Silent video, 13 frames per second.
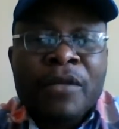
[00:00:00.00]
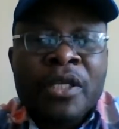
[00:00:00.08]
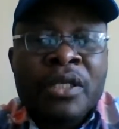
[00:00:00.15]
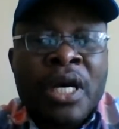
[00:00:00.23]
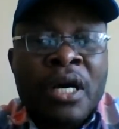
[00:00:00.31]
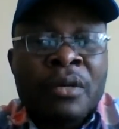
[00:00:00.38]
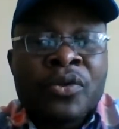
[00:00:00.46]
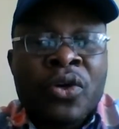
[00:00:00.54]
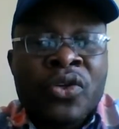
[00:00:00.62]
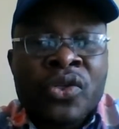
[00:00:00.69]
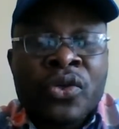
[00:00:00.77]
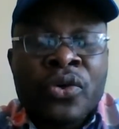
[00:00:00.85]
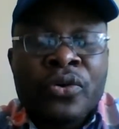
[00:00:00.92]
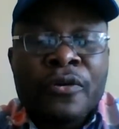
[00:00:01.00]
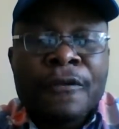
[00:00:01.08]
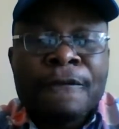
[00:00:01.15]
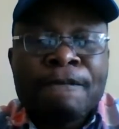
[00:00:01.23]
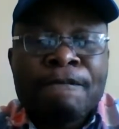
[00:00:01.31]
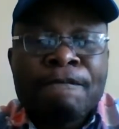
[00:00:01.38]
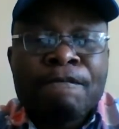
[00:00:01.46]
It helps also
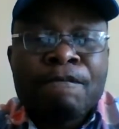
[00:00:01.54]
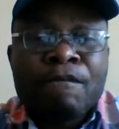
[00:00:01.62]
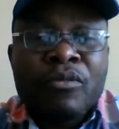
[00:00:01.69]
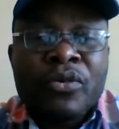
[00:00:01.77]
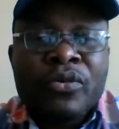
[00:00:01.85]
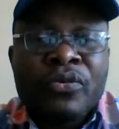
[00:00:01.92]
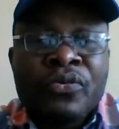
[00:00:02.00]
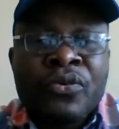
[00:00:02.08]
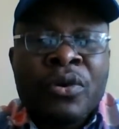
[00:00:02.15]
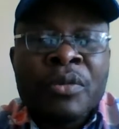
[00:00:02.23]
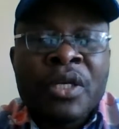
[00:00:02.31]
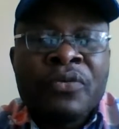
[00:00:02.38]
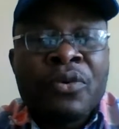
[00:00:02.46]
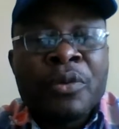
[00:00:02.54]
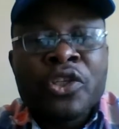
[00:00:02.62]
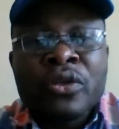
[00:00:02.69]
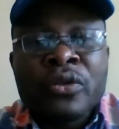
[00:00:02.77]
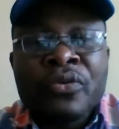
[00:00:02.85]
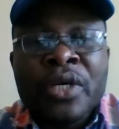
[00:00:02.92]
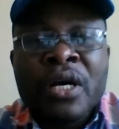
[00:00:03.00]
from the
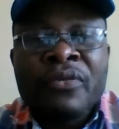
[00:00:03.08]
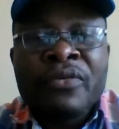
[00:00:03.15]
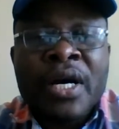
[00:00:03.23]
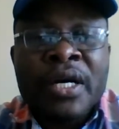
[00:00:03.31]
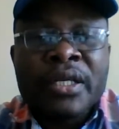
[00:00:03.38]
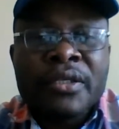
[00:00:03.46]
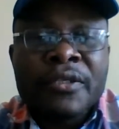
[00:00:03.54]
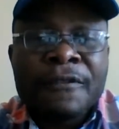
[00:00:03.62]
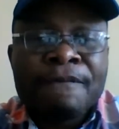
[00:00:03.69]
information we have had.